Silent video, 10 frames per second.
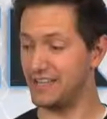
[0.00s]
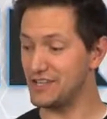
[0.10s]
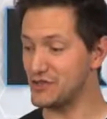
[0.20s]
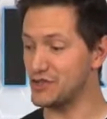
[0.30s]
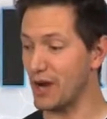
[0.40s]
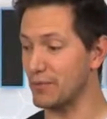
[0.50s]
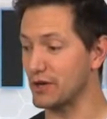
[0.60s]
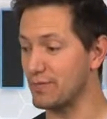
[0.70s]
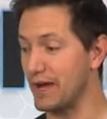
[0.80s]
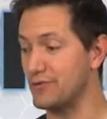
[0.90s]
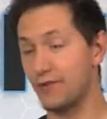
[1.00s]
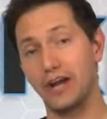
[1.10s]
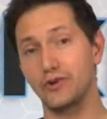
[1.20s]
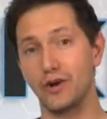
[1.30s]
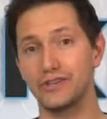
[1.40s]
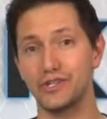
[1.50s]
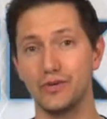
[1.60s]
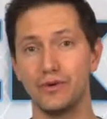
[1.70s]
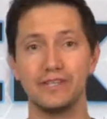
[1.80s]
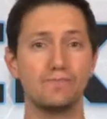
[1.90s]
And this Chopper Command Fire
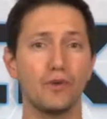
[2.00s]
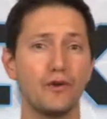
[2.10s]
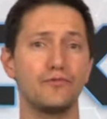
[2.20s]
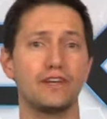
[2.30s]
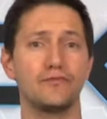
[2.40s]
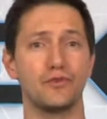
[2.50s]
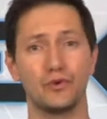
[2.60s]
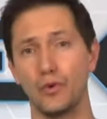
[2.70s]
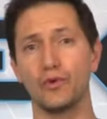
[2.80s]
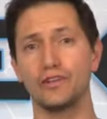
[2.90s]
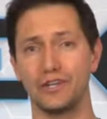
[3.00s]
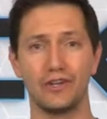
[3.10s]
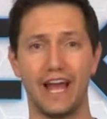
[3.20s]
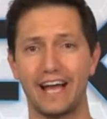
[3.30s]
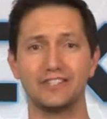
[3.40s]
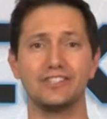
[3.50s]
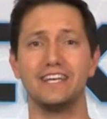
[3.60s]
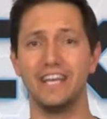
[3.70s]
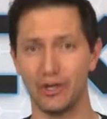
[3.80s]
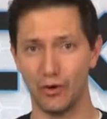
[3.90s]
Rescue is perfect for your little action
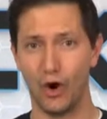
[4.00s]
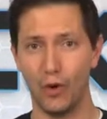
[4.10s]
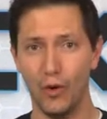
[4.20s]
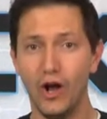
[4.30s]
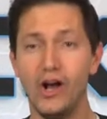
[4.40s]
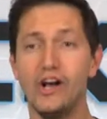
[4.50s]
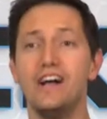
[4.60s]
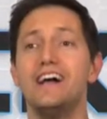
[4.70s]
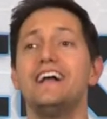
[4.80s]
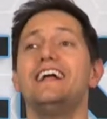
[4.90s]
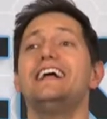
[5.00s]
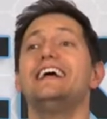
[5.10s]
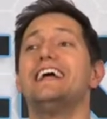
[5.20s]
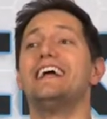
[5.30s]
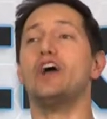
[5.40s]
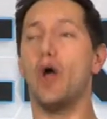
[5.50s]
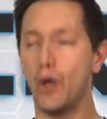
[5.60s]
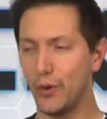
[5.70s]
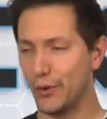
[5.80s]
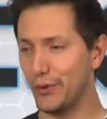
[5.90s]
hero.
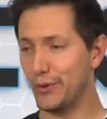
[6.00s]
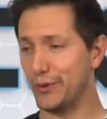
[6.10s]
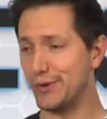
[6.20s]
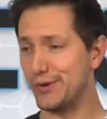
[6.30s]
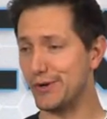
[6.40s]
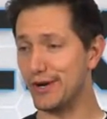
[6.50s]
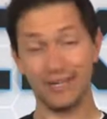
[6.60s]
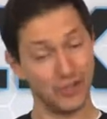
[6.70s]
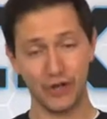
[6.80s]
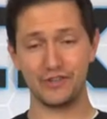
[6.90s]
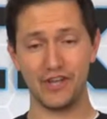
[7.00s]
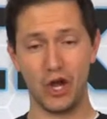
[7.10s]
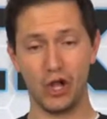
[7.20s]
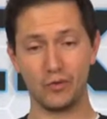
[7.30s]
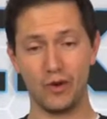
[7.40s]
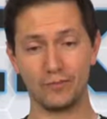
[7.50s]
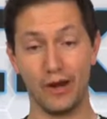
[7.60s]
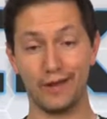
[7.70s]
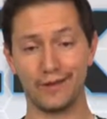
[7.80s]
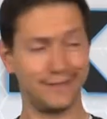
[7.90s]
That's hard to say all in one
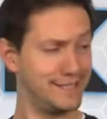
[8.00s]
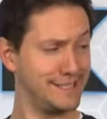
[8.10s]
breath.